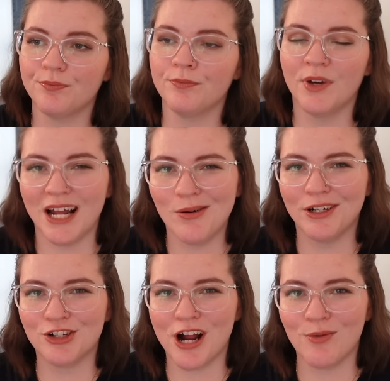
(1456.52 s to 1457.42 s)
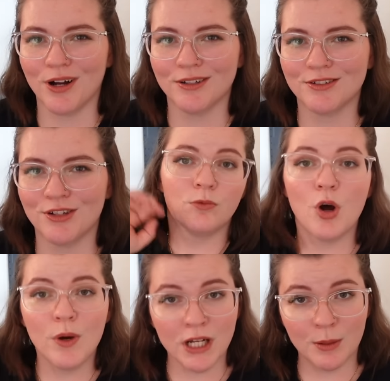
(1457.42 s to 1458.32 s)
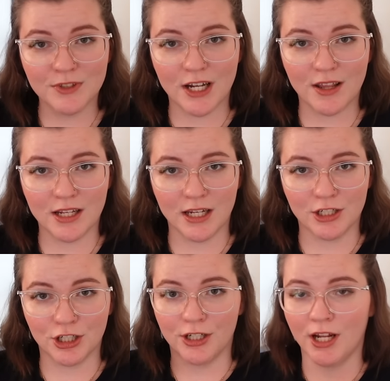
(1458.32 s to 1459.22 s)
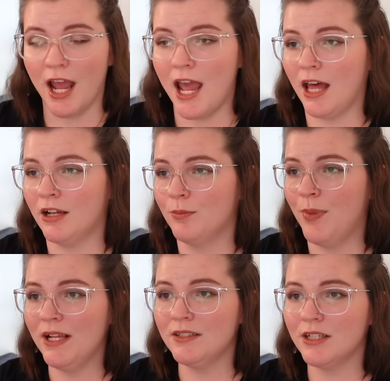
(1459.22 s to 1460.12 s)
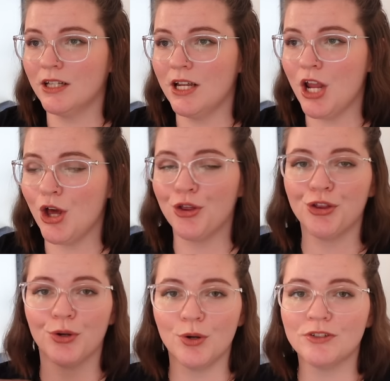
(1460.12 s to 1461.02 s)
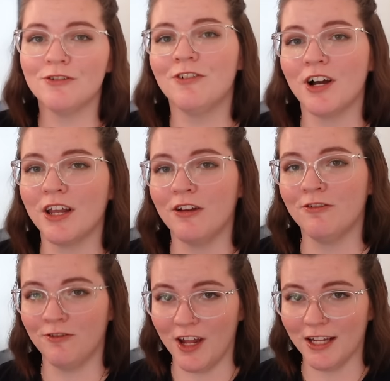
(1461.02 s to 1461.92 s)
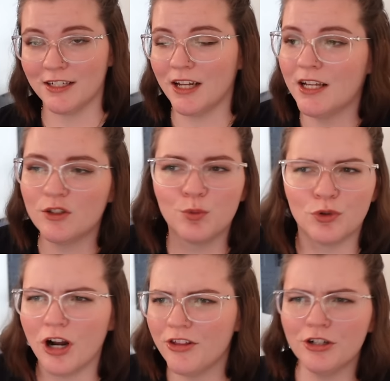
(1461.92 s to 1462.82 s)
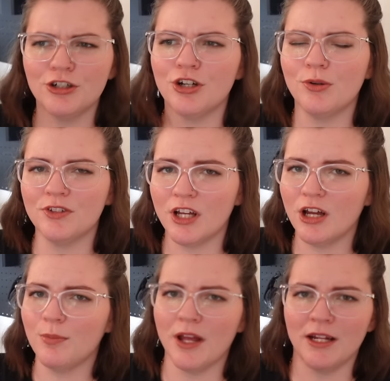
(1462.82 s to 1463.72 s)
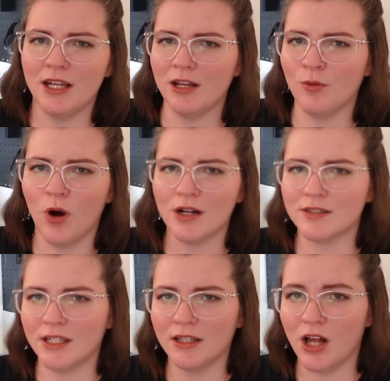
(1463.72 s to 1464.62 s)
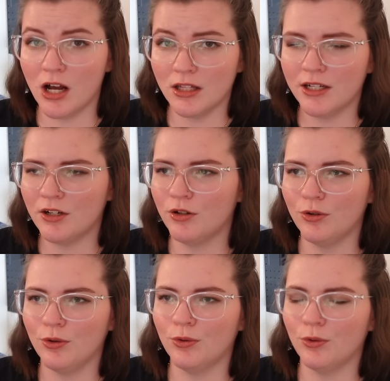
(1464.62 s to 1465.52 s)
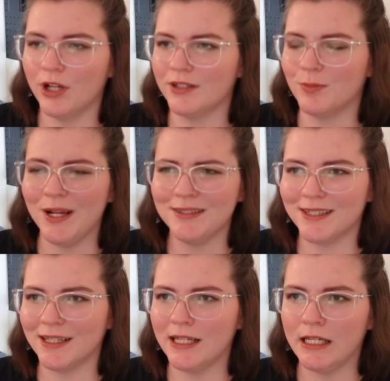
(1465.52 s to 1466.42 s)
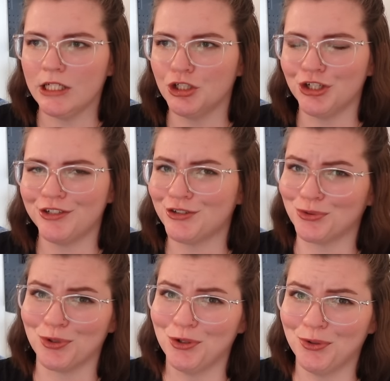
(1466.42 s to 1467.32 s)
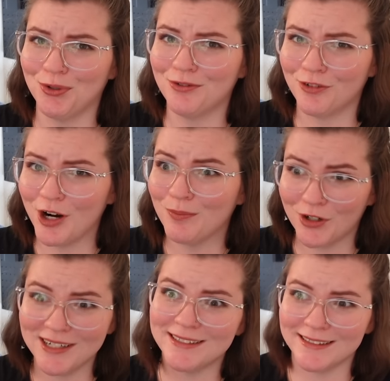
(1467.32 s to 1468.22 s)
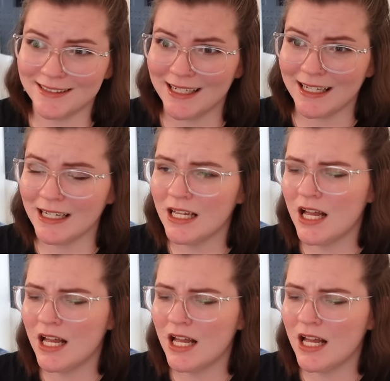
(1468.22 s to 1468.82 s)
But I want to try one. So Rowan comes out of the kitchen and basically throws a fucking fit. His brother shows up and he walks in, Lachlan, who is basically just Rune from Crescent City.